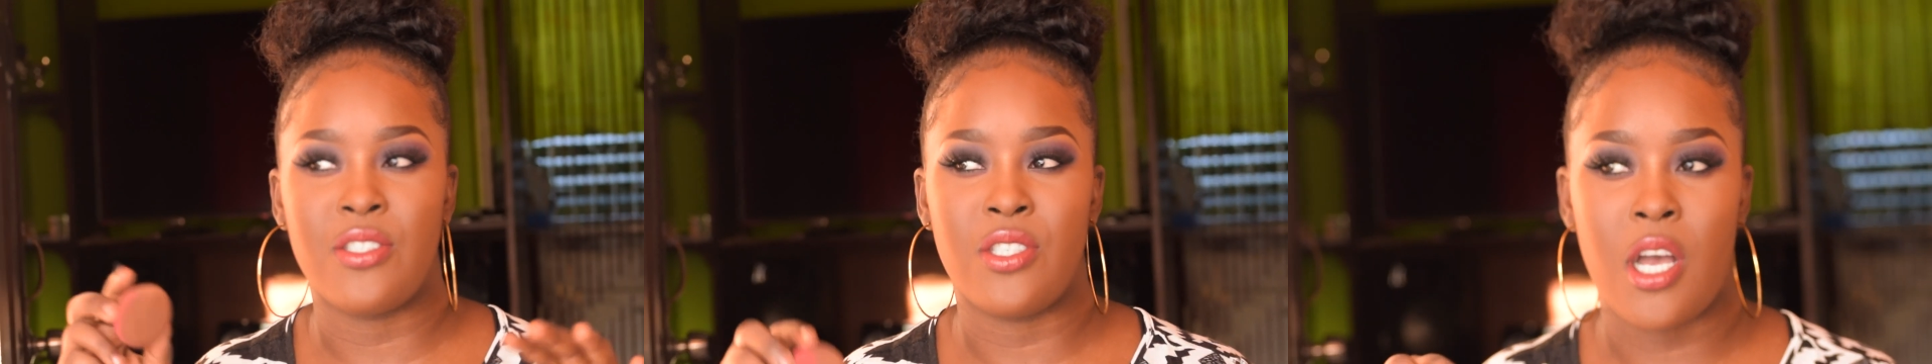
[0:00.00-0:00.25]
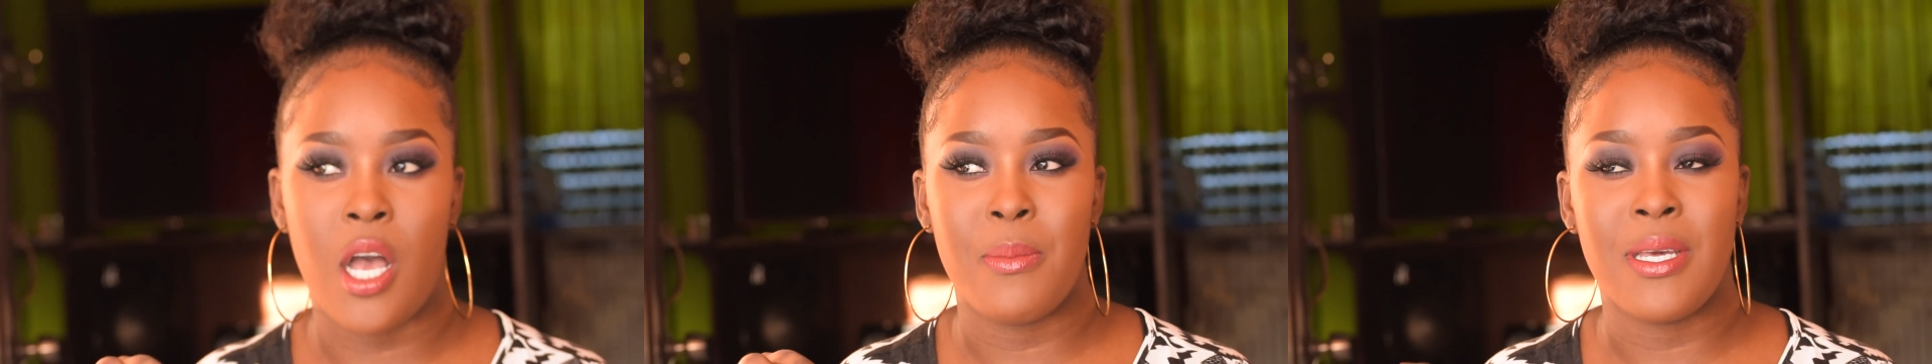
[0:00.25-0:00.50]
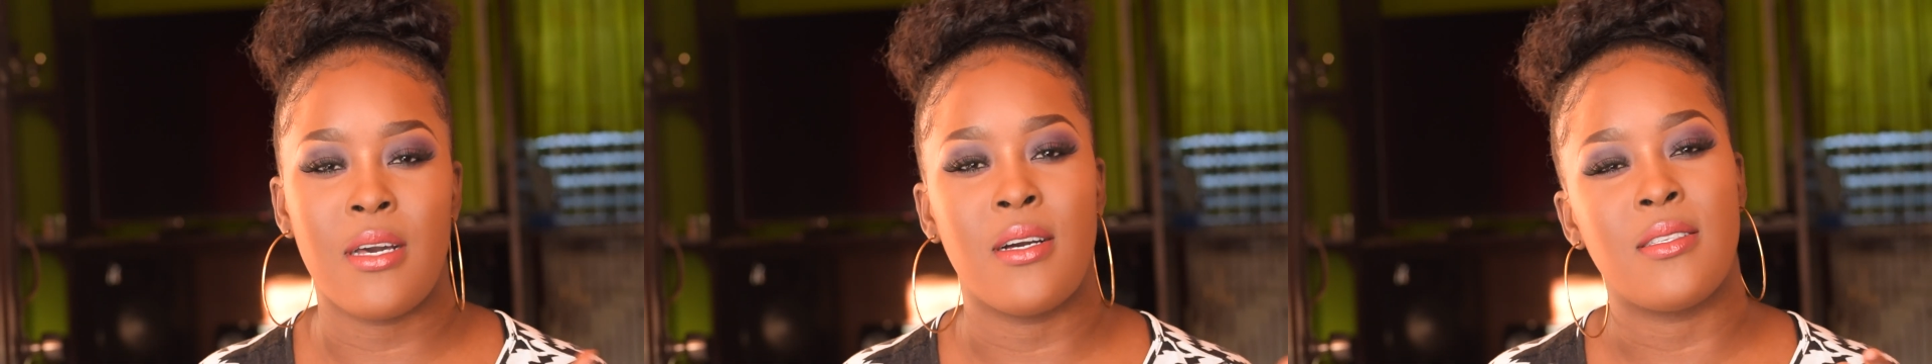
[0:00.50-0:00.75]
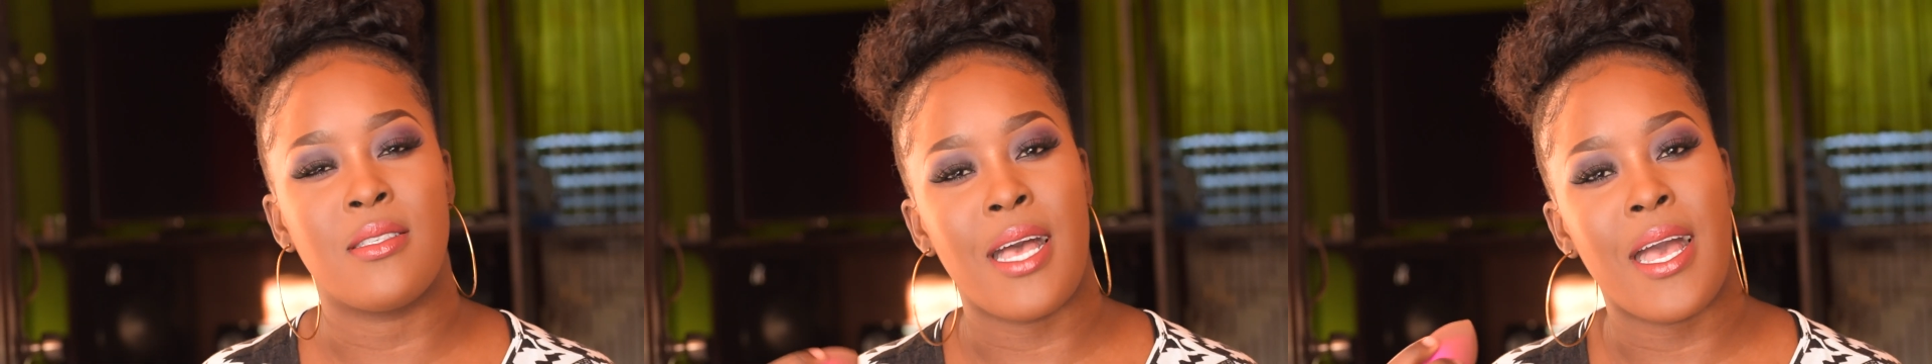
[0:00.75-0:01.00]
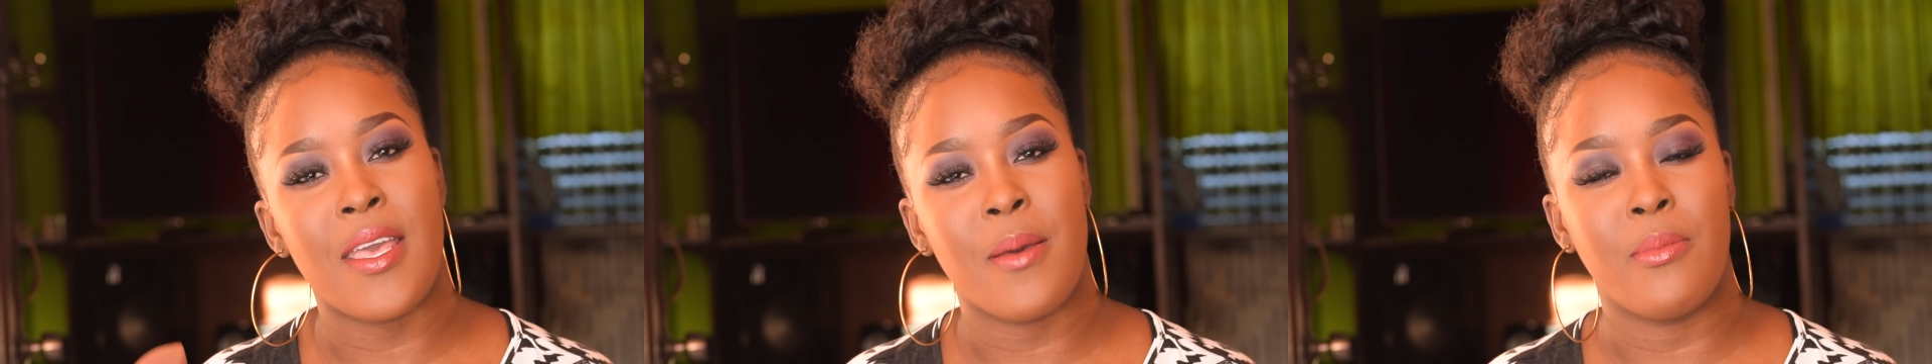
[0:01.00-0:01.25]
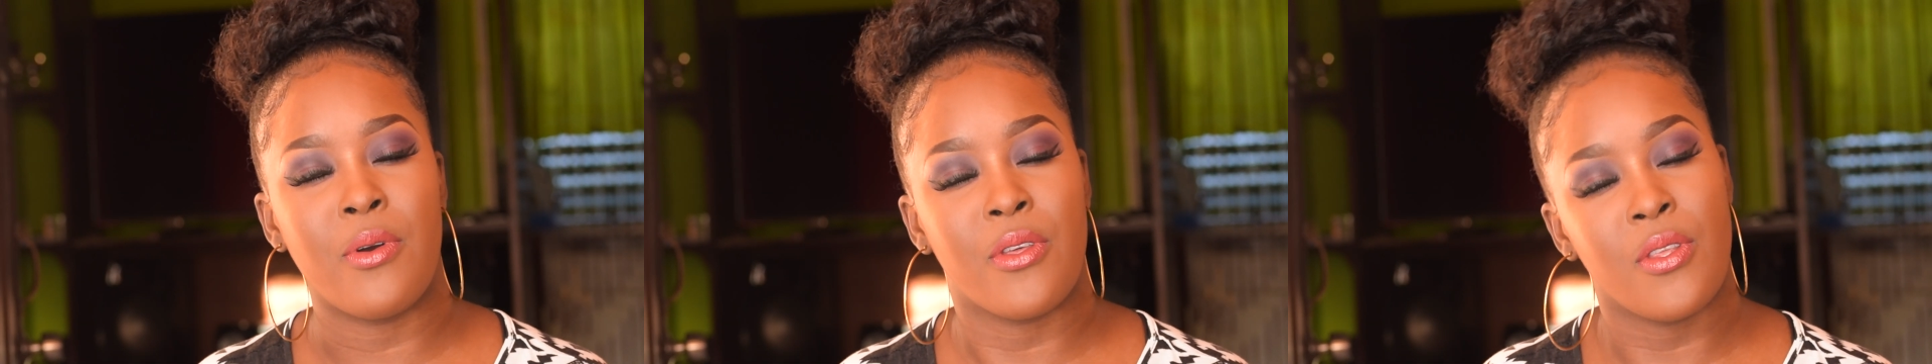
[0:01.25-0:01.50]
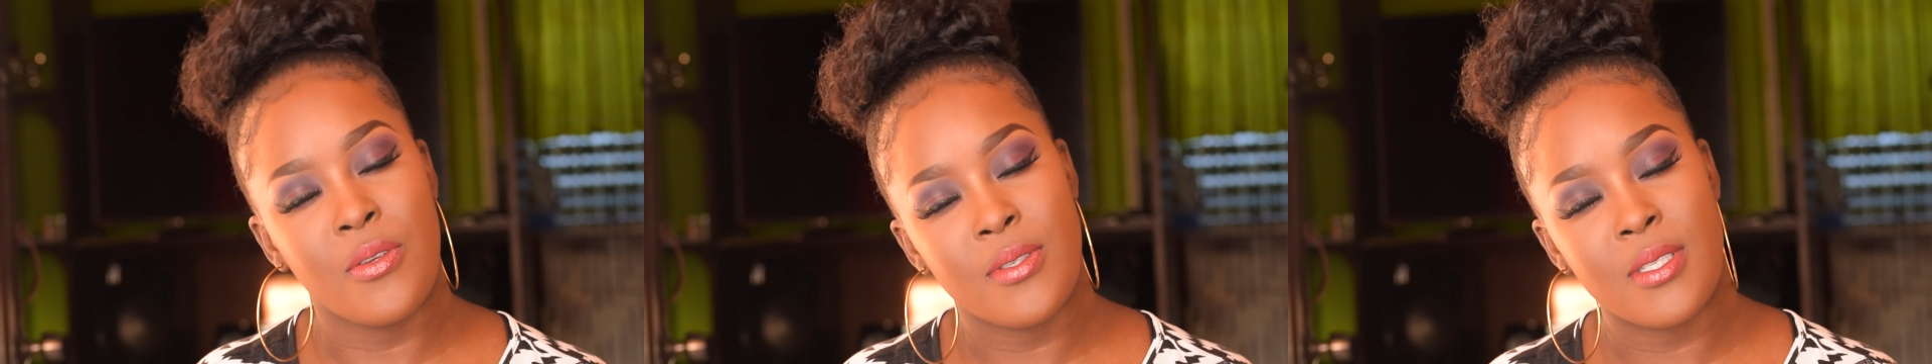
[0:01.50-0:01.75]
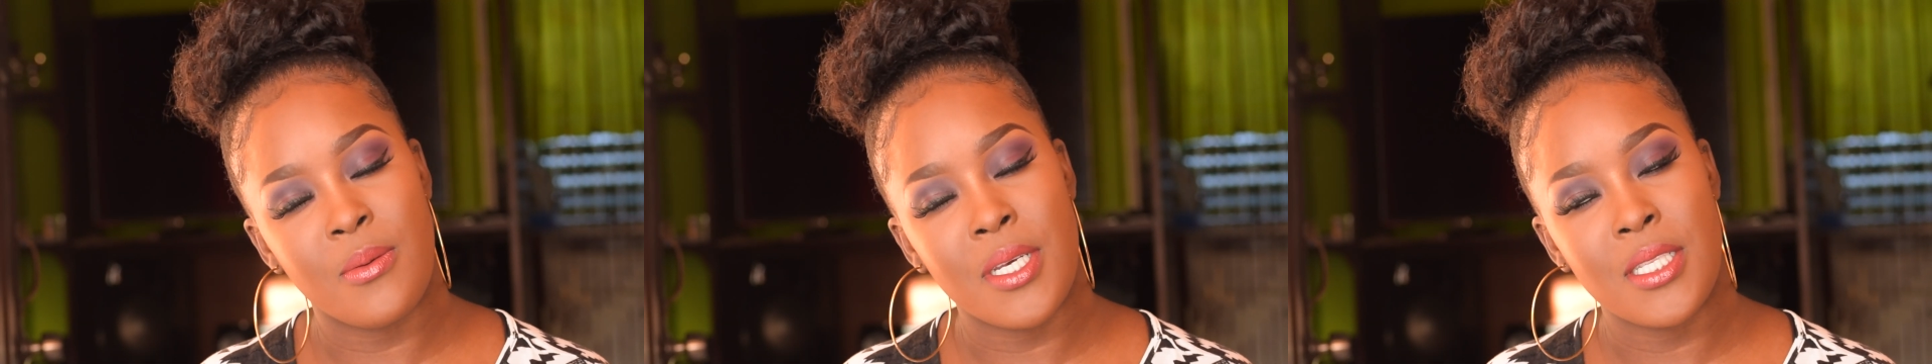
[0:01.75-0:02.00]
job because I am more
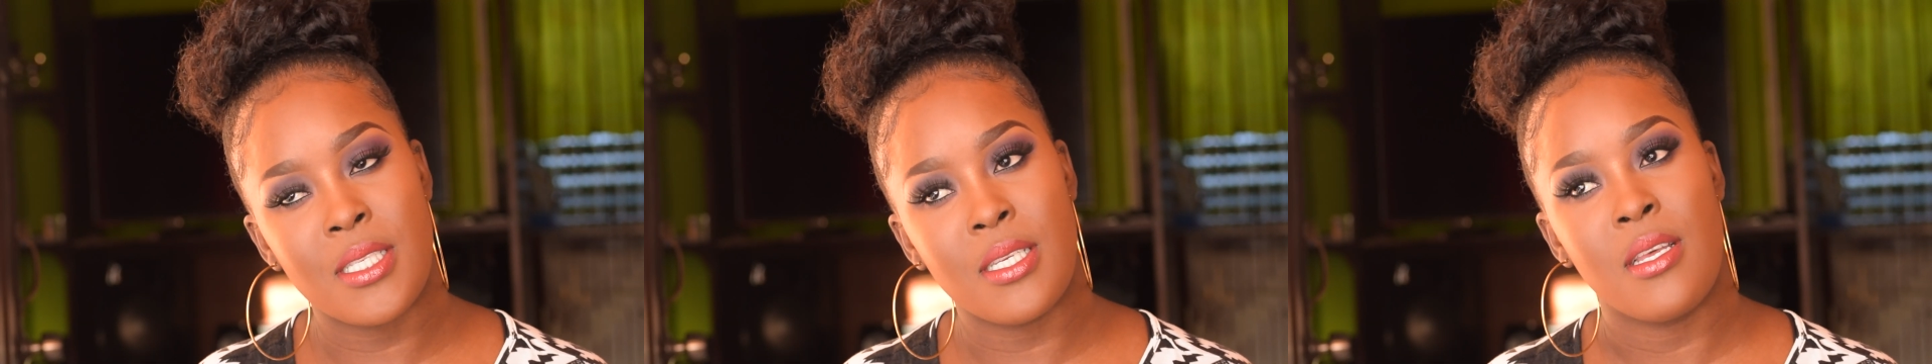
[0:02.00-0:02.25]
used to it,